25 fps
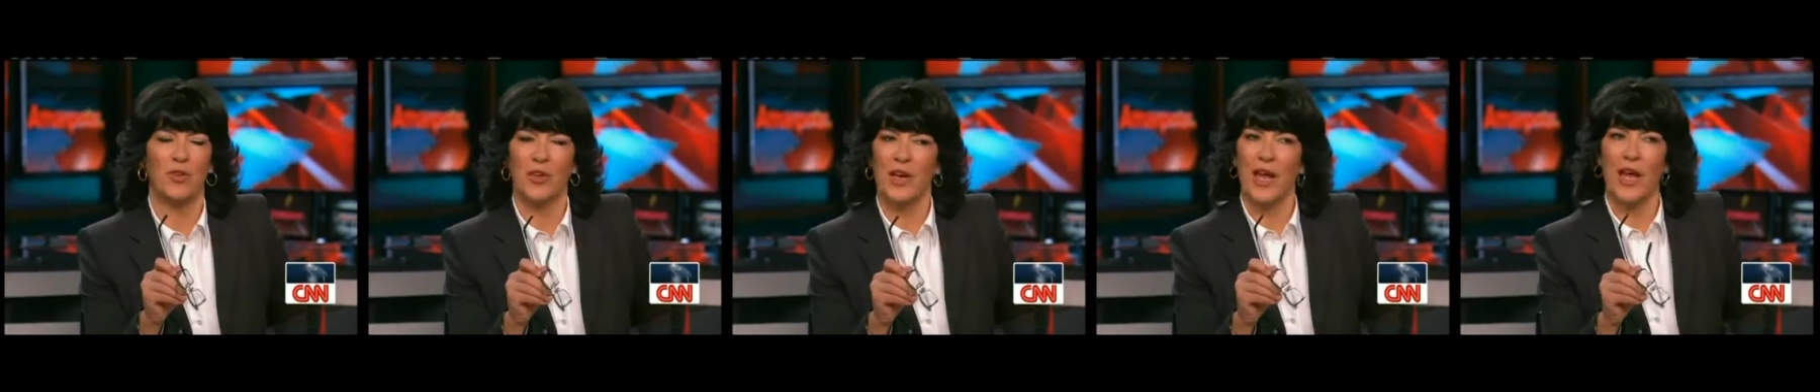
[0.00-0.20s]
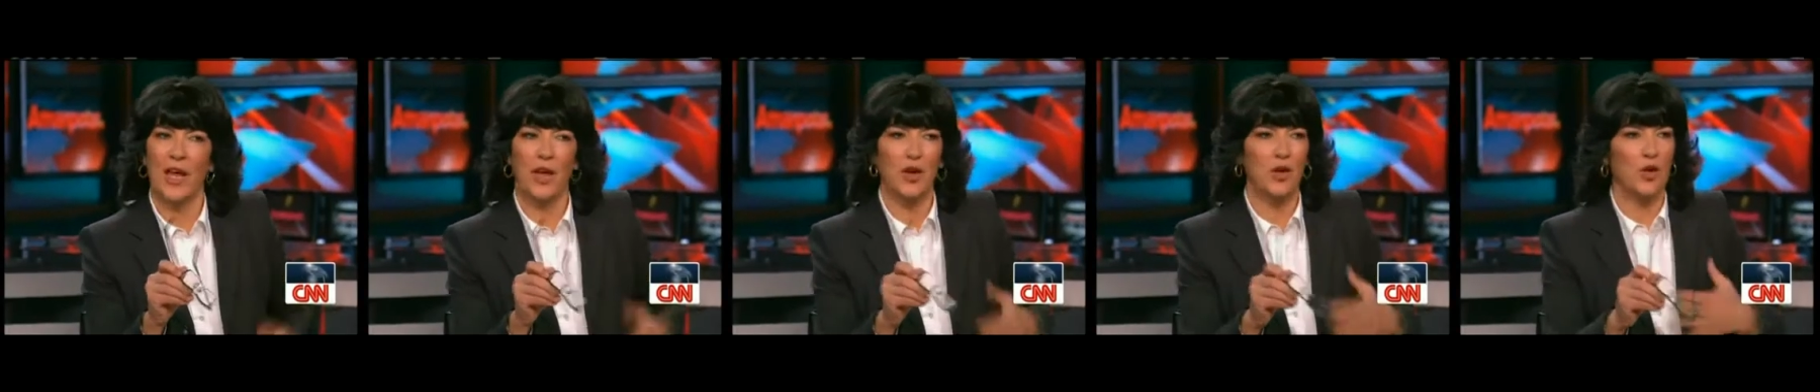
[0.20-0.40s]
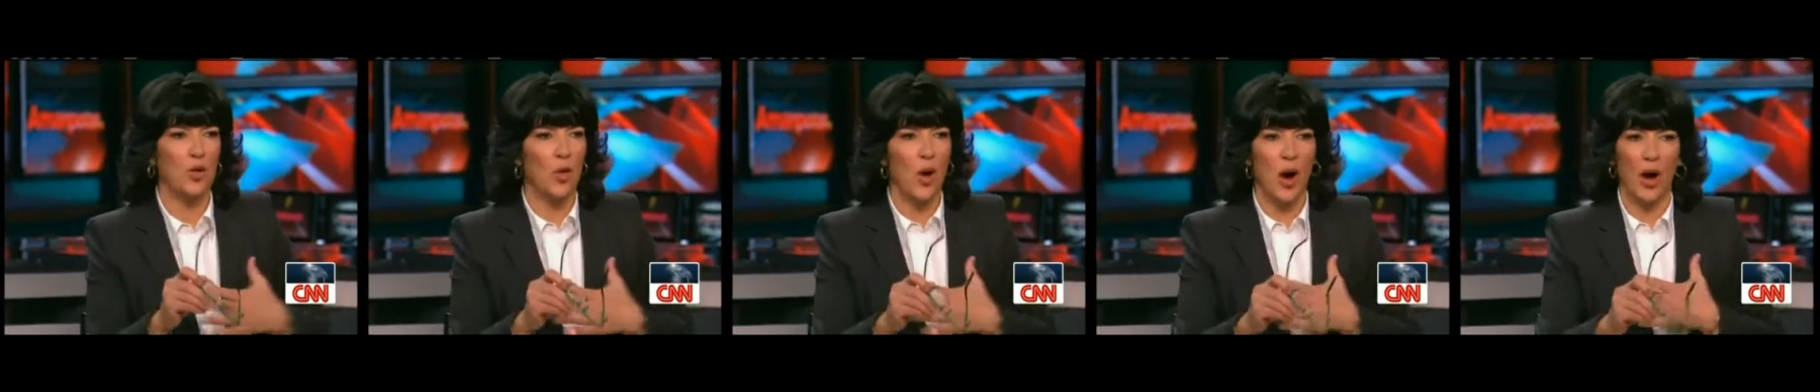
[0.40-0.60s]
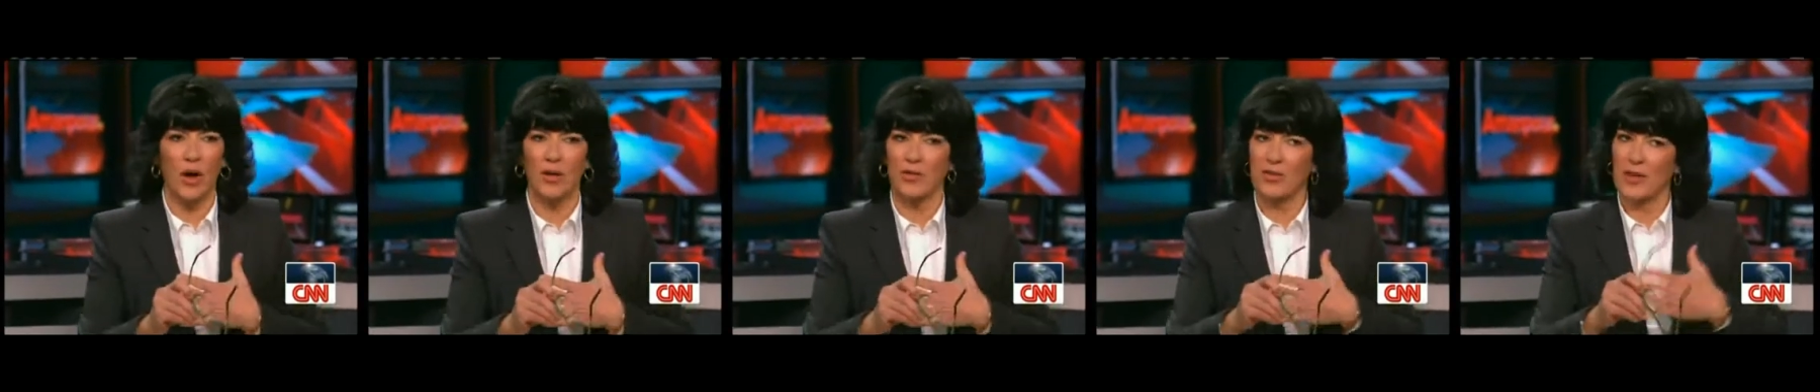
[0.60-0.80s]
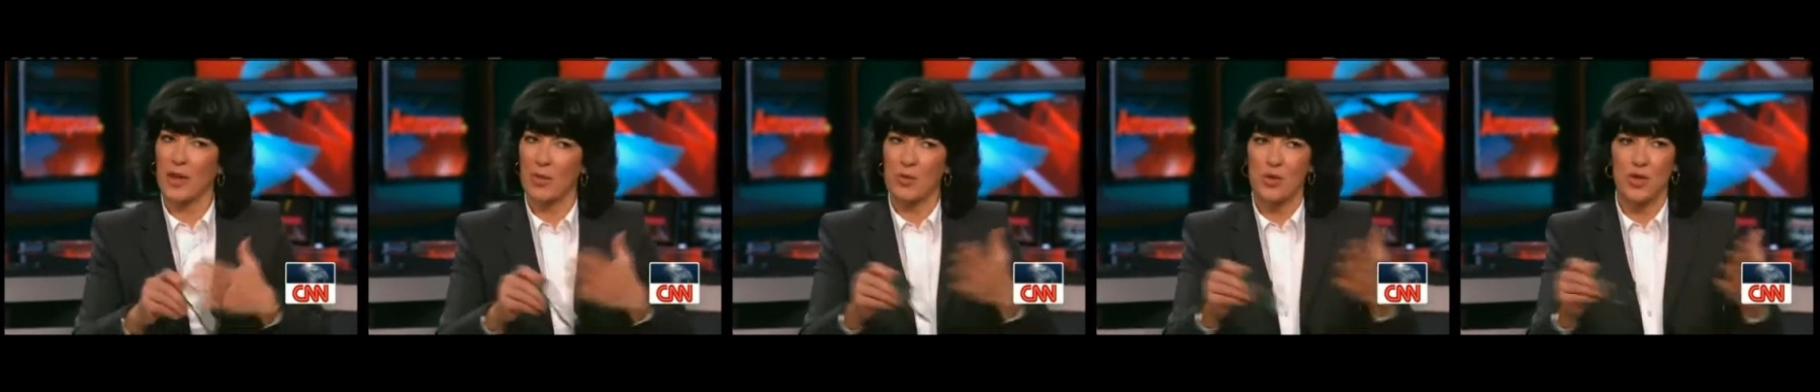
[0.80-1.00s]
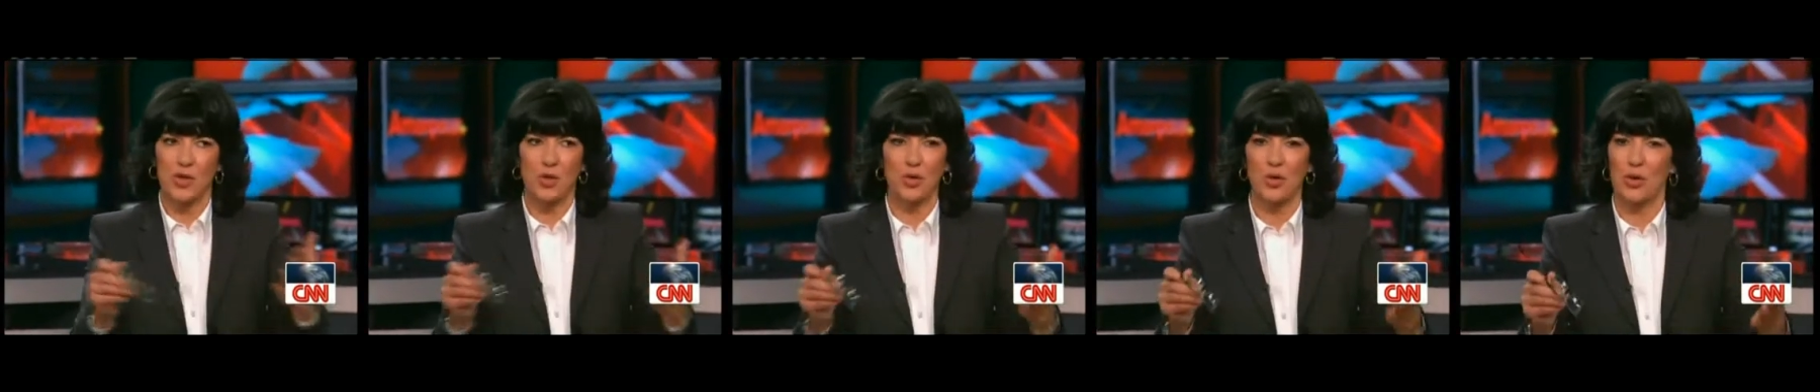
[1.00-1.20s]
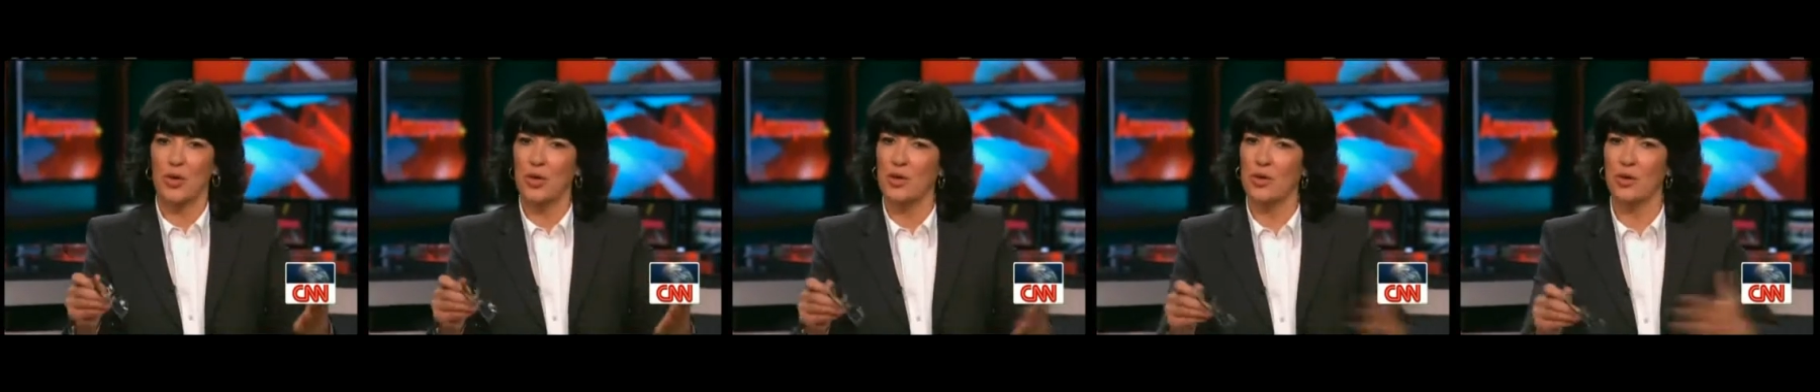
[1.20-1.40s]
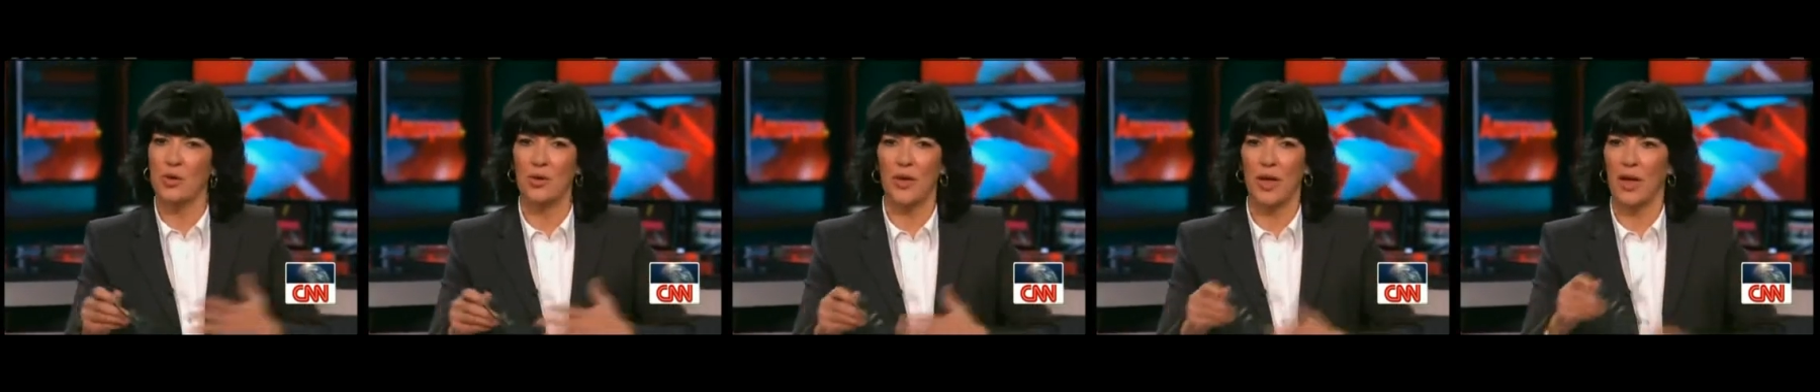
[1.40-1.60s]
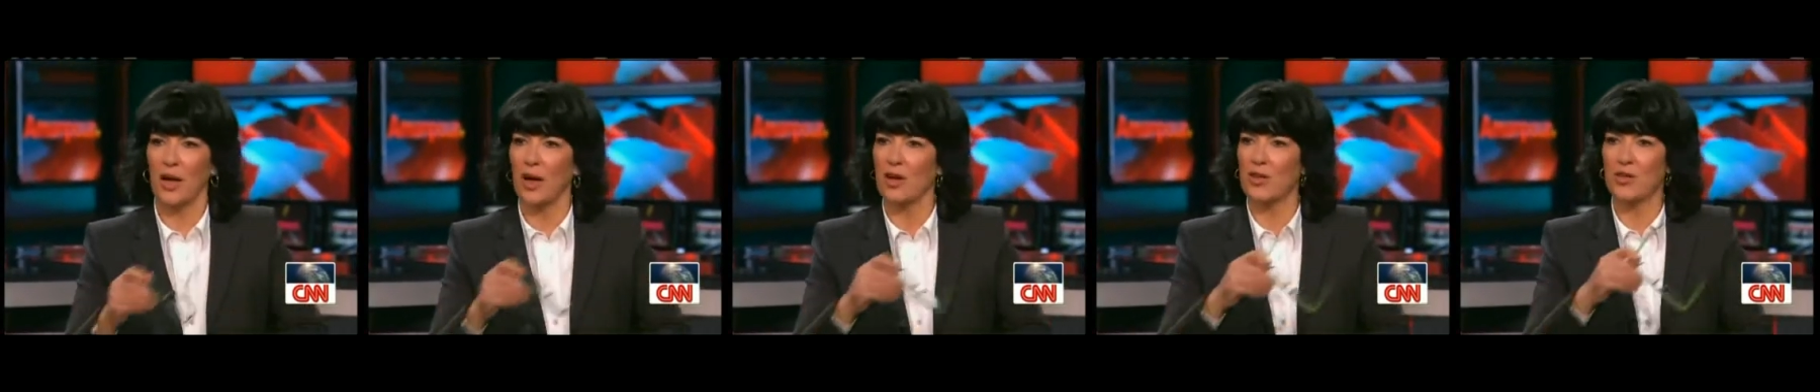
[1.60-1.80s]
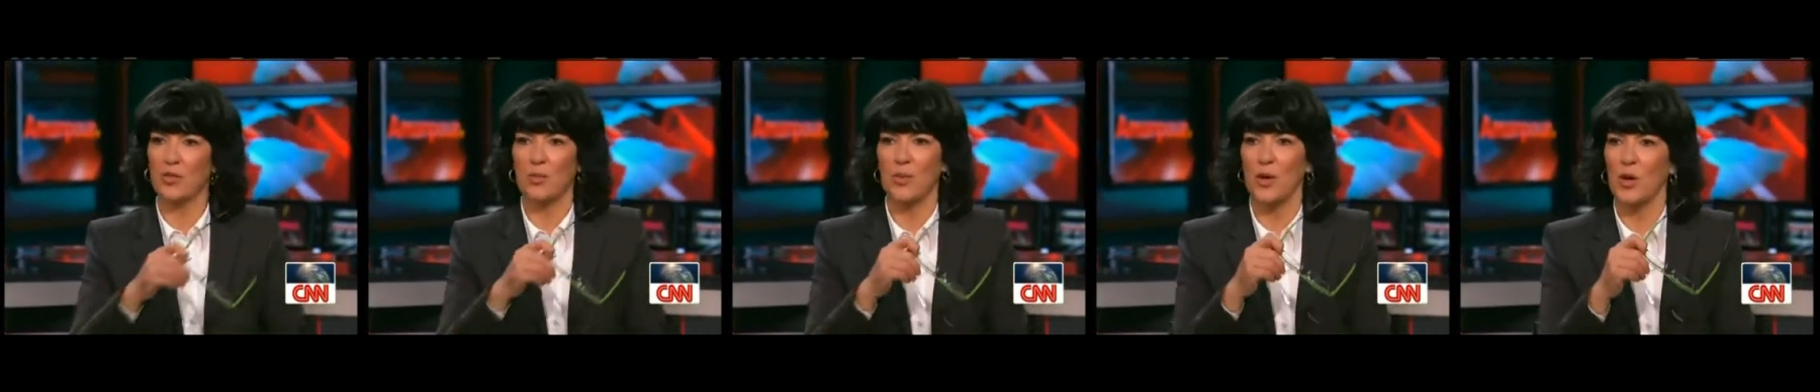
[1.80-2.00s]
today who ask, I'm sure they
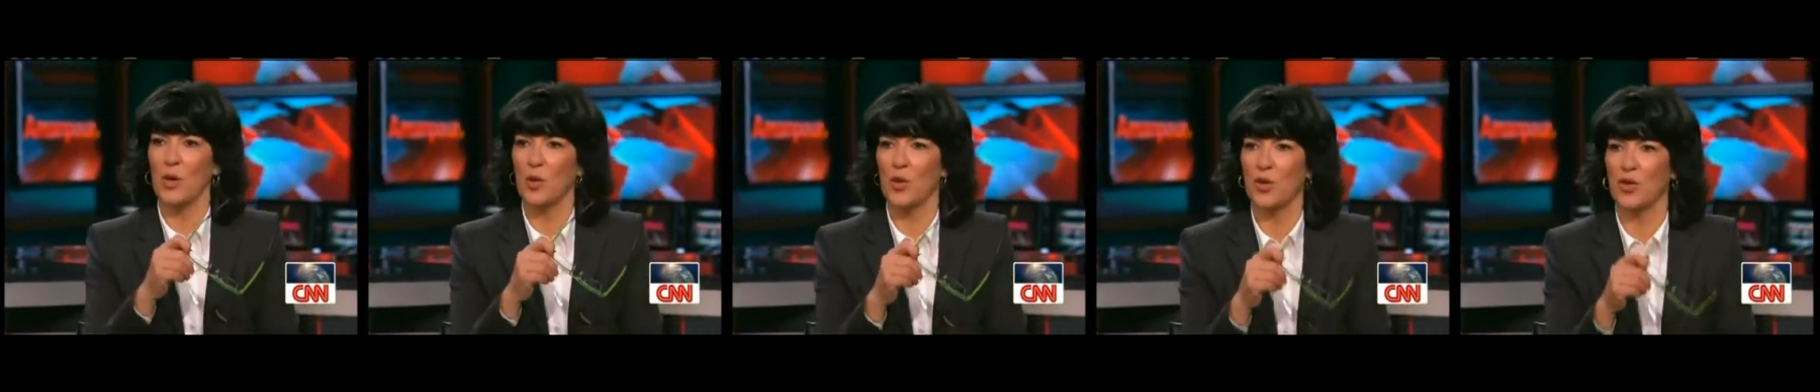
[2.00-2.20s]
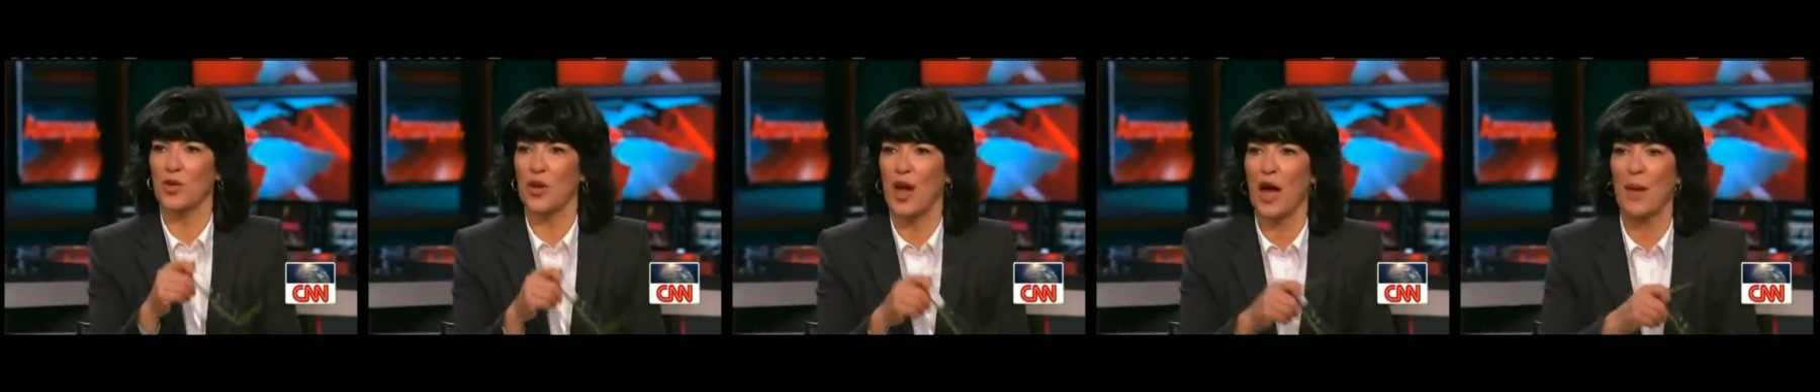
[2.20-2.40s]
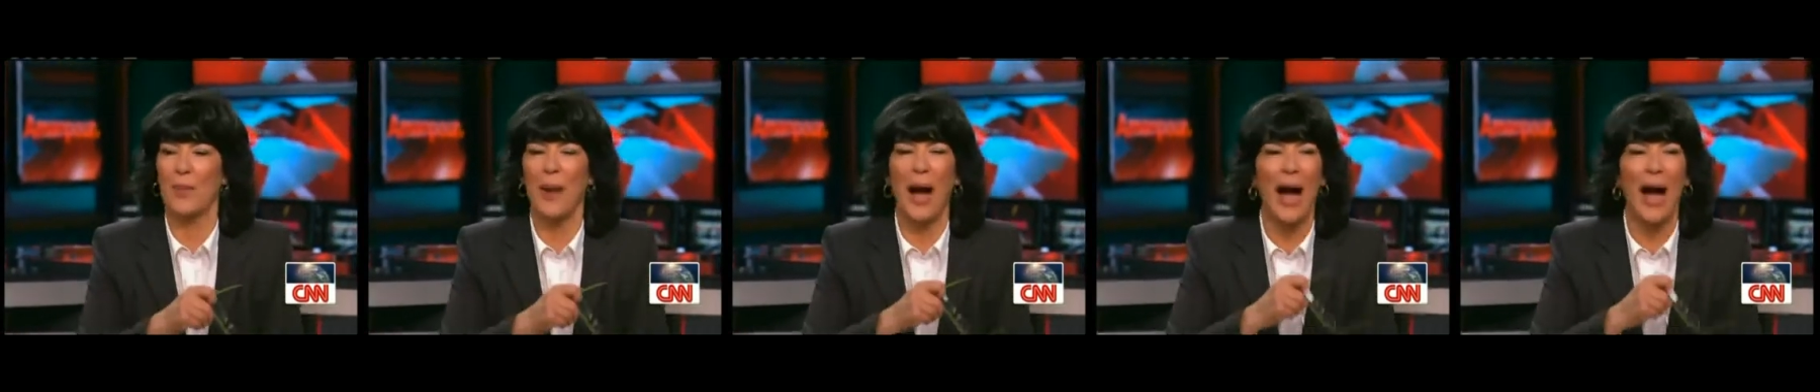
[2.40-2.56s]
ask me all the time,